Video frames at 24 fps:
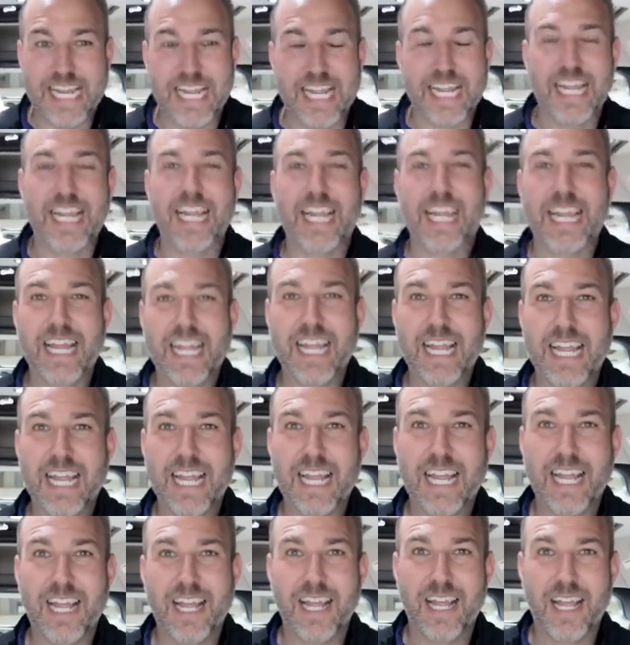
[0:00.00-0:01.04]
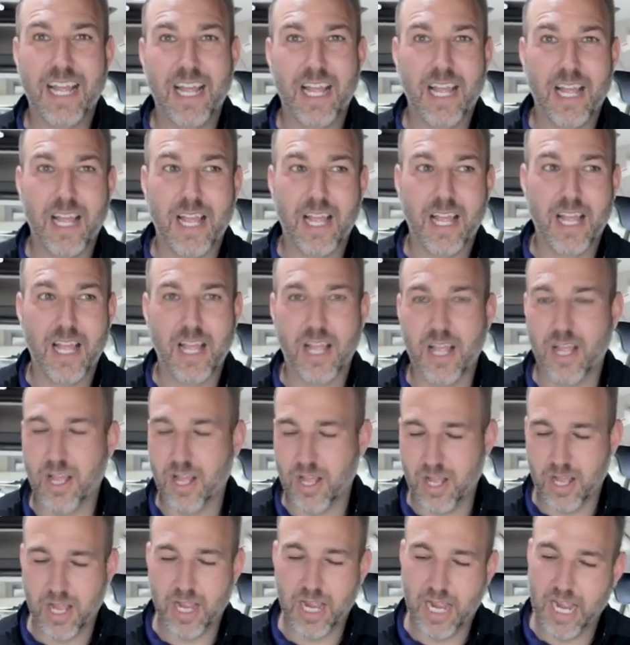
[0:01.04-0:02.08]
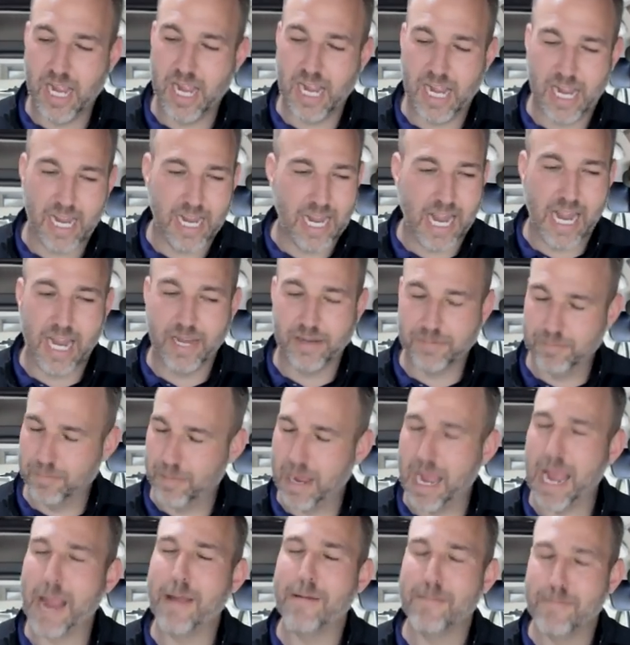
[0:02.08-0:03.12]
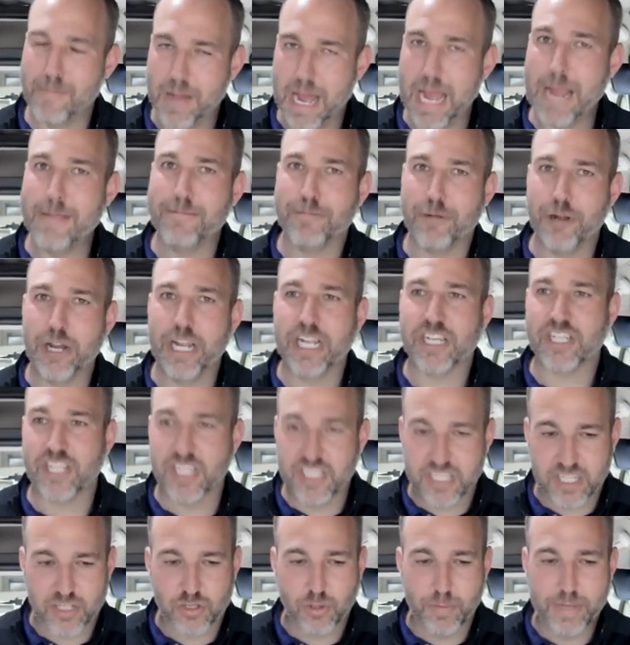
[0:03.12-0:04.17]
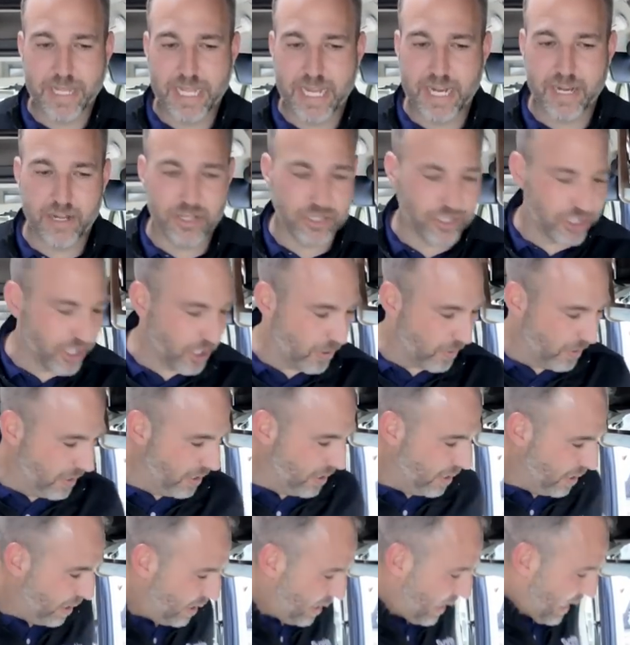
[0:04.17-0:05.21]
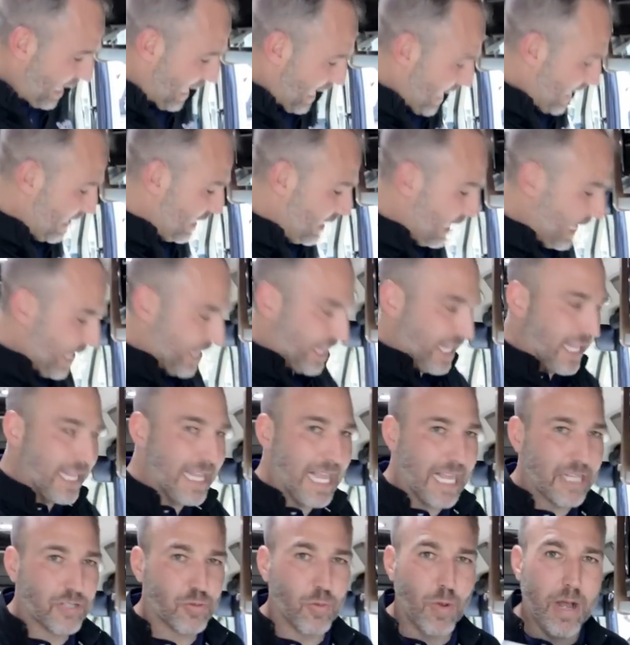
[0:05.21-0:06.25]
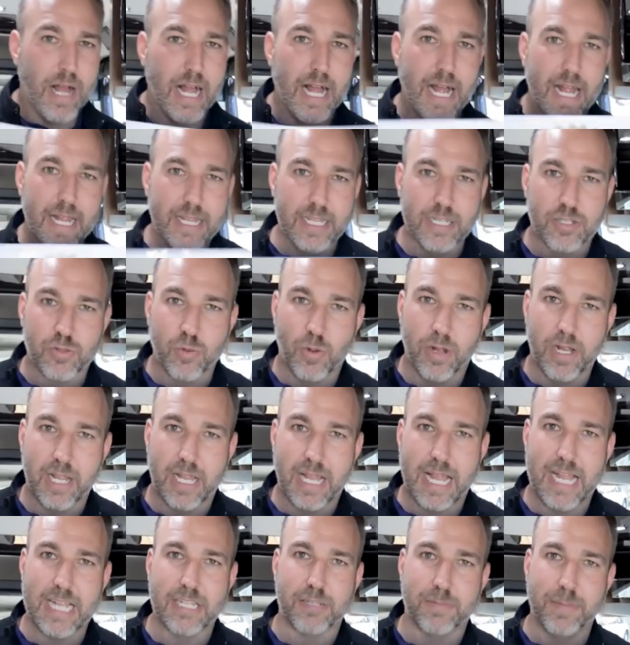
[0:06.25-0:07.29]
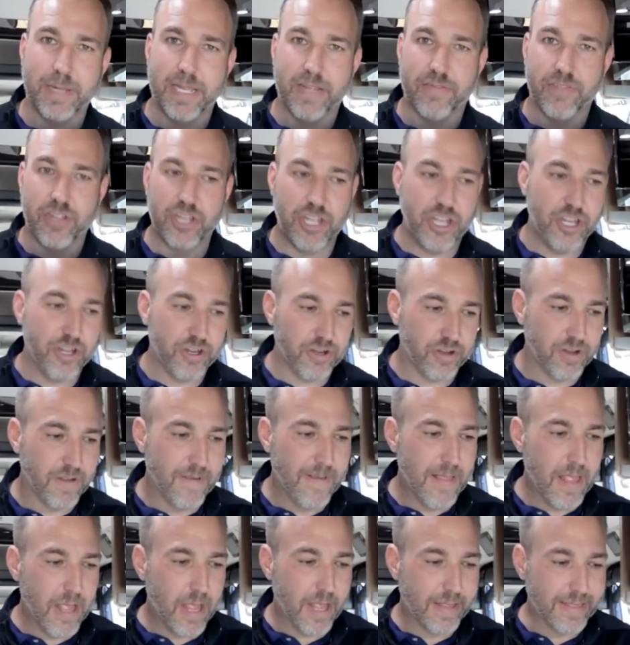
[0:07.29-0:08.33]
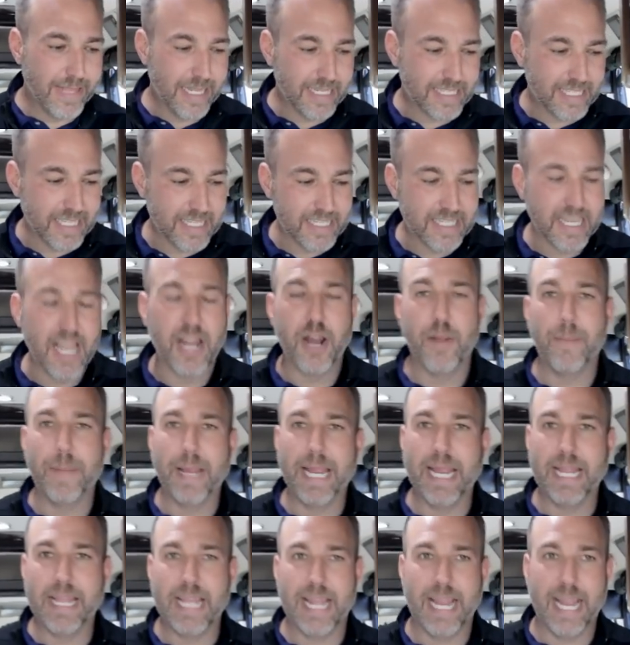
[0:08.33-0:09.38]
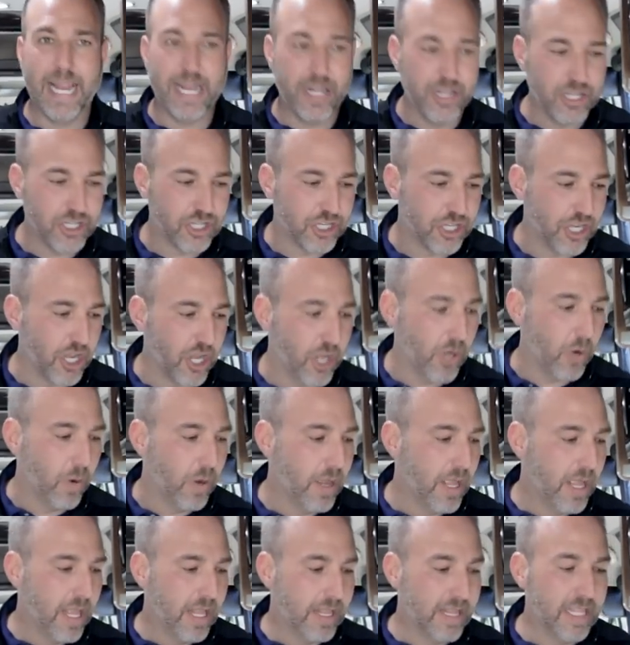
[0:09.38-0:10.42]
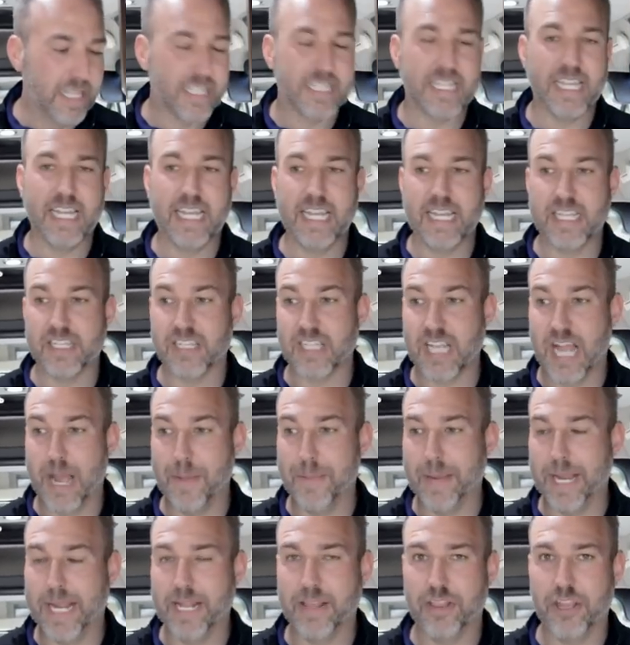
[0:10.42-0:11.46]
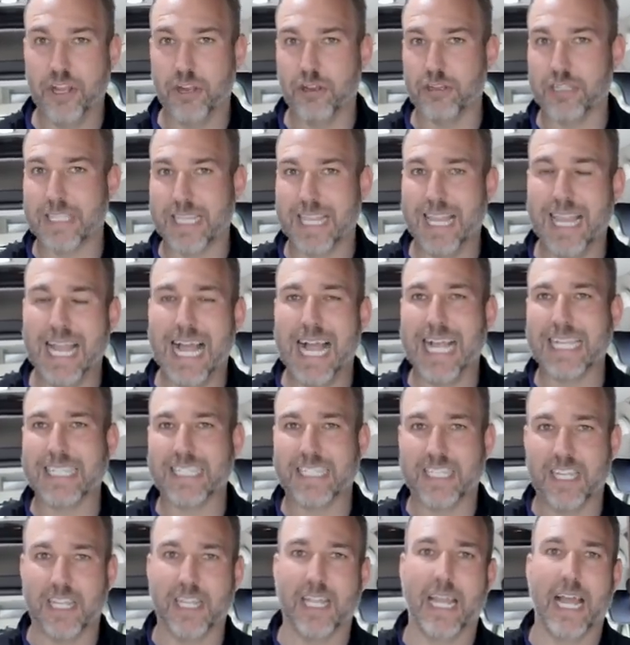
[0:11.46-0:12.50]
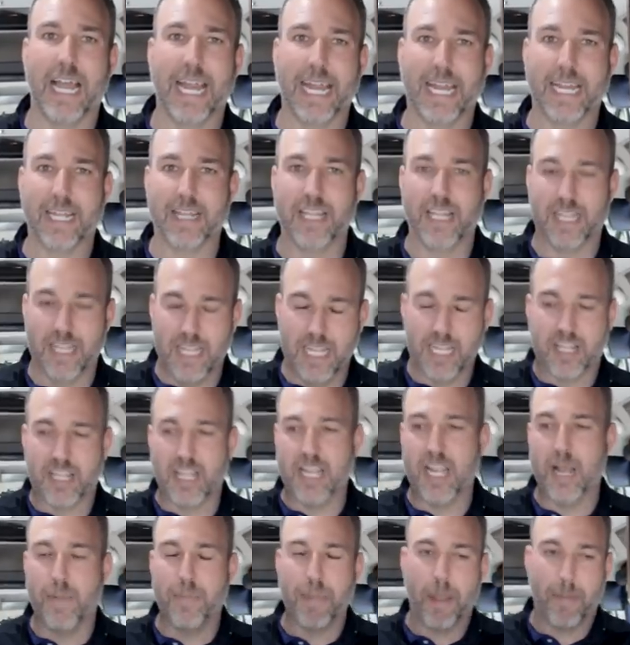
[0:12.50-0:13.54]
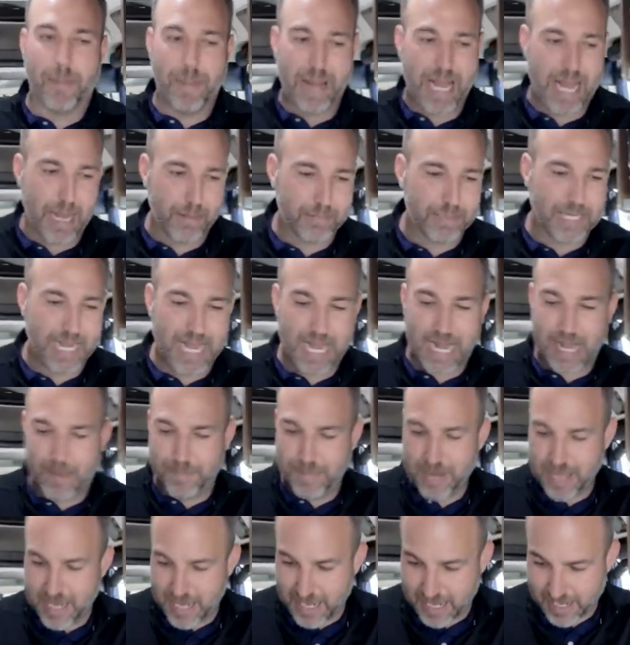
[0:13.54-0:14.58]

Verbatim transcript: Do you think people are really going to like this? What's your prediction? I, I my my prediction is this will be the hit of the show. Okay. I, I think that's why this one class B of the year. Mm -hmm. This is going to be the hit of the show. This is, I mean, there's lots to like. The lithium, yeah. the pop top,